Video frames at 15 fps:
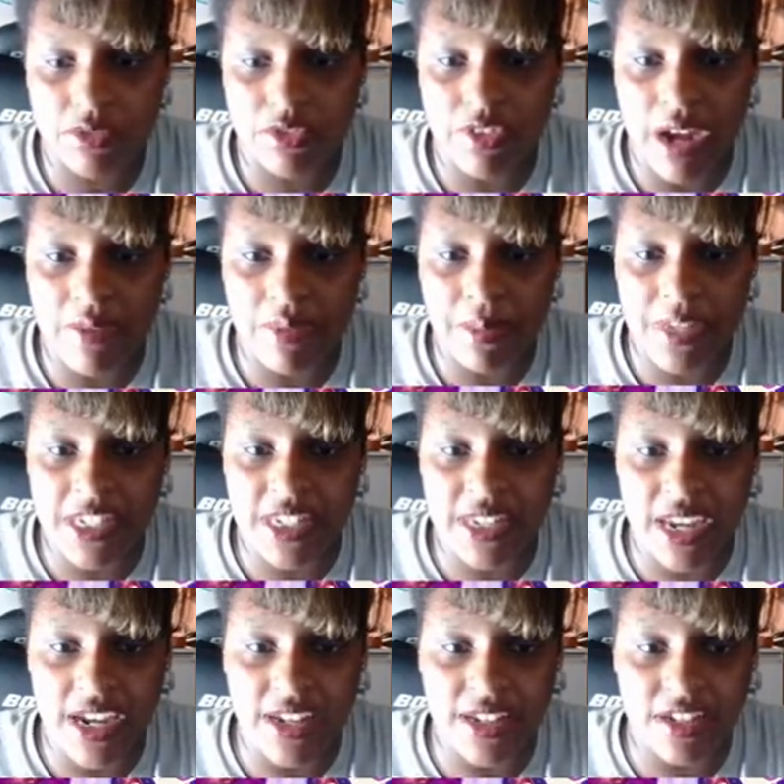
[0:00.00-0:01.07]
driving Miss
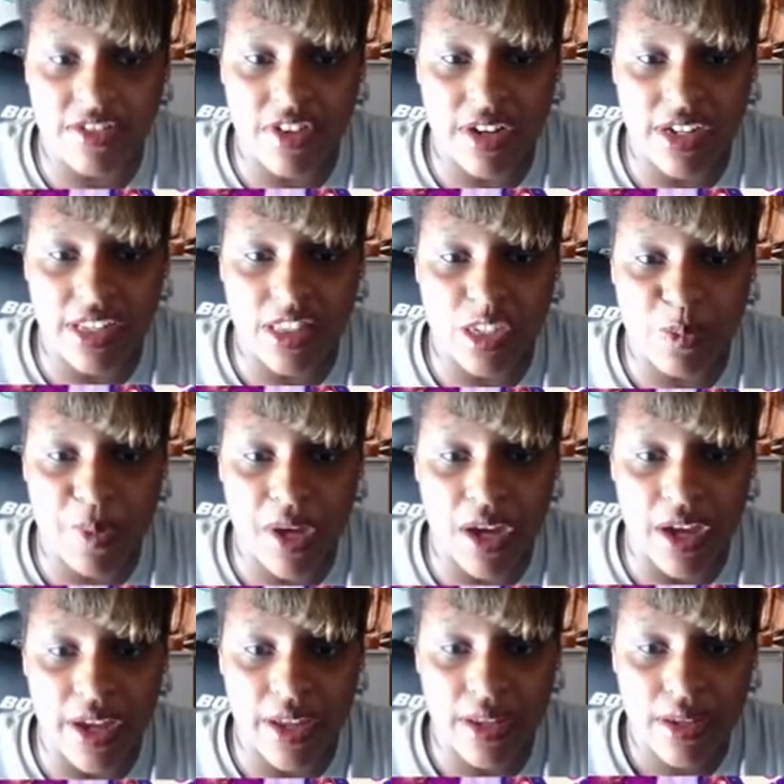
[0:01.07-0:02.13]
Daisy trying to get this
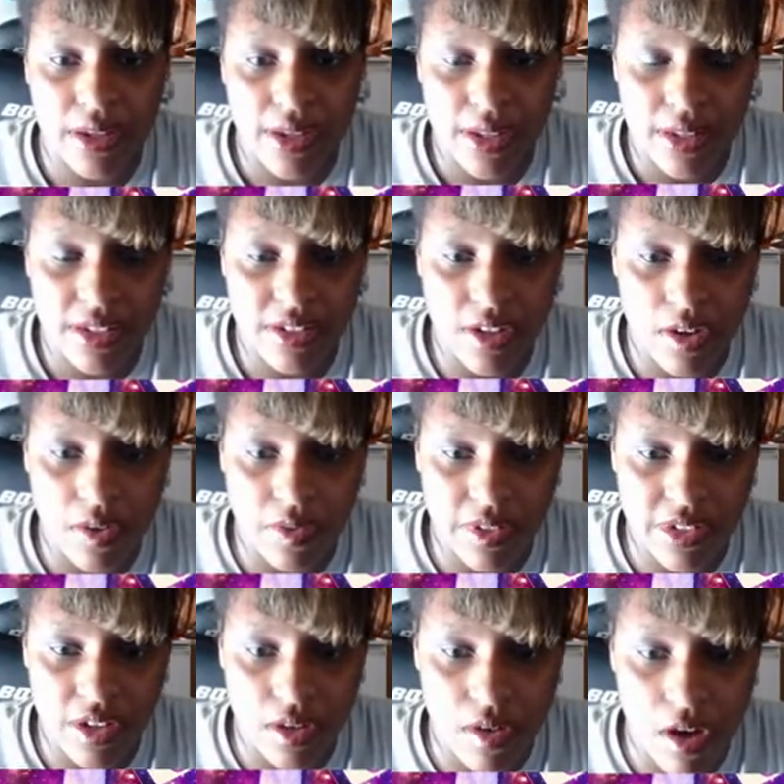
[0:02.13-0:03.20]
pot. Let's go,
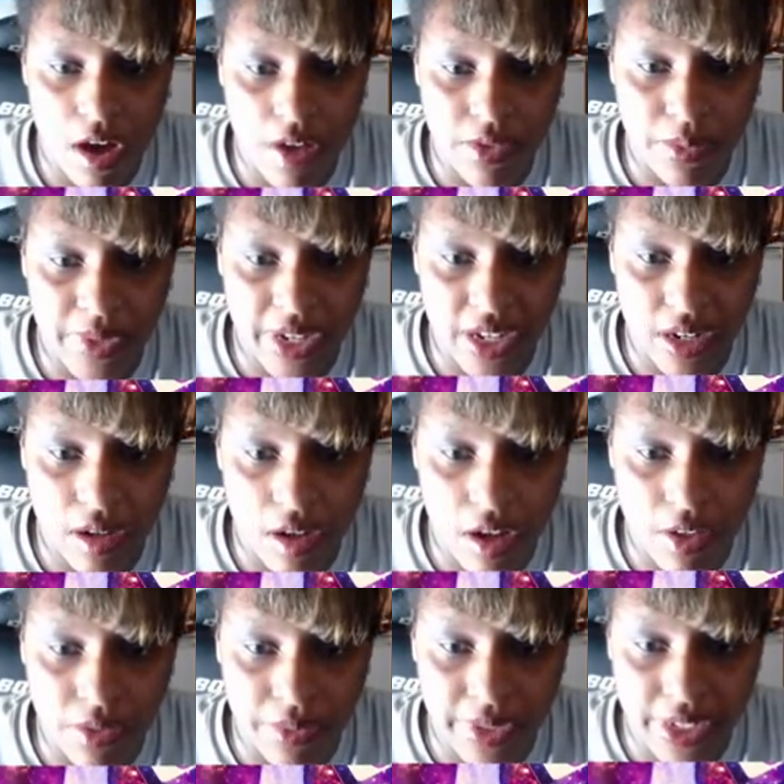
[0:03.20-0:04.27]
let's go. All the red,
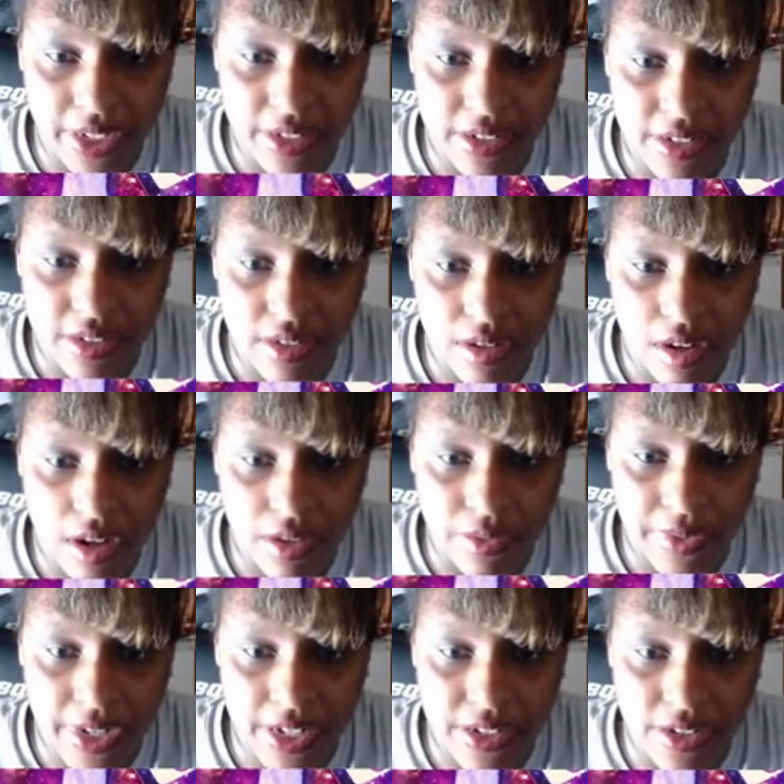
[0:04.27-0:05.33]
all the reds, all the
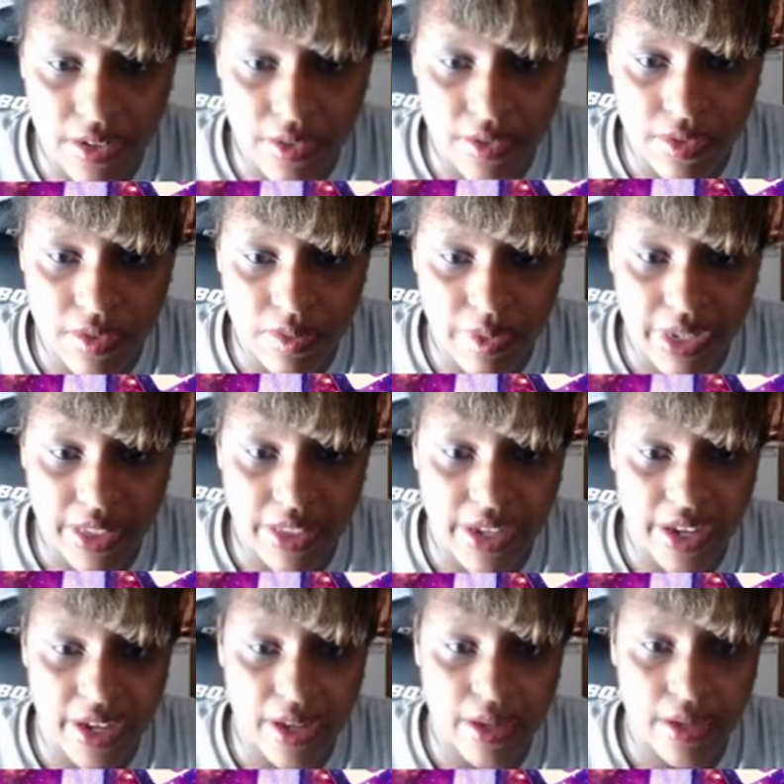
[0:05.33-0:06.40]
red zones. We'll get
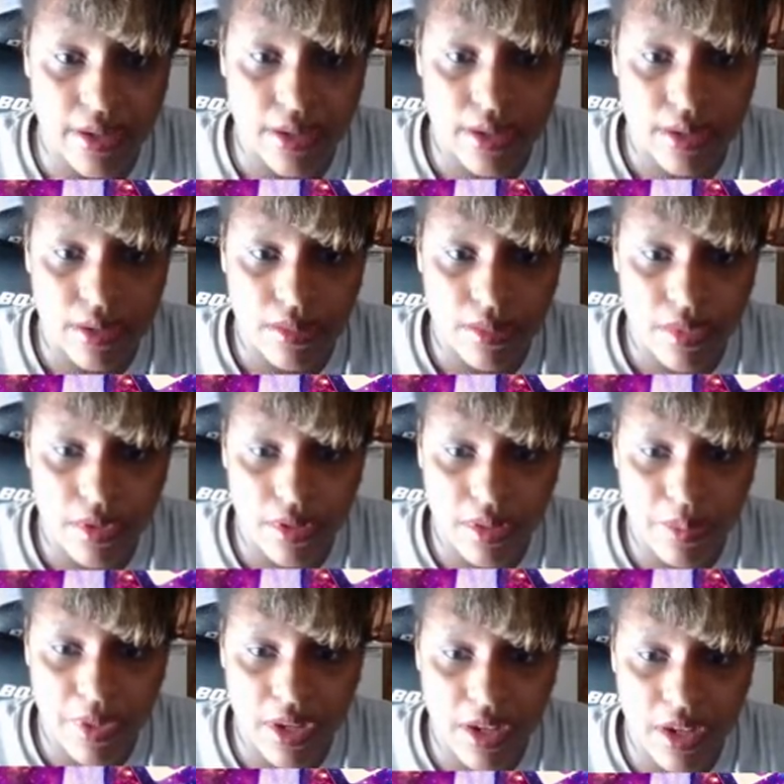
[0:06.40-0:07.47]
that on the
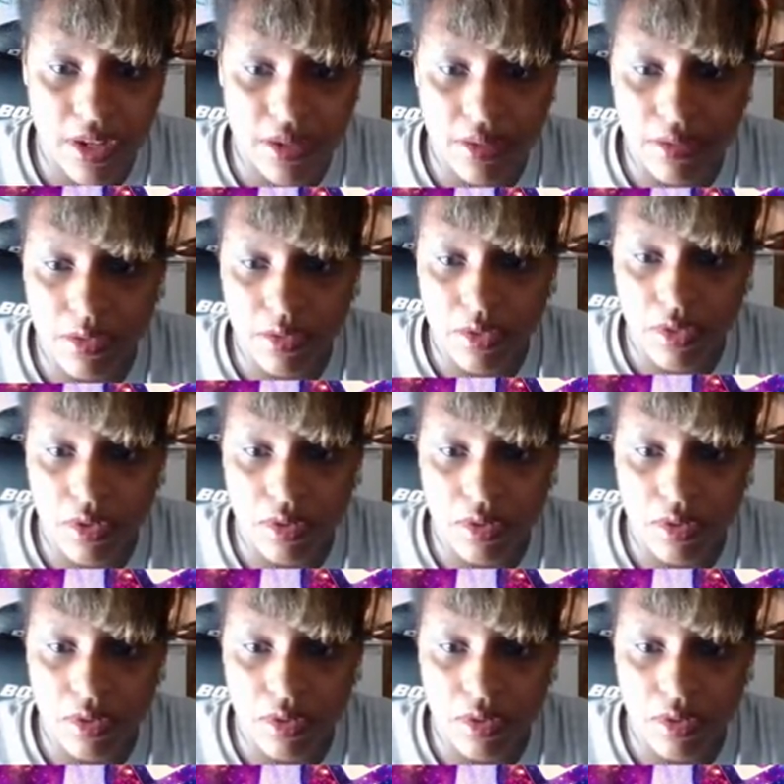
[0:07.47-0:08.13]
pot. And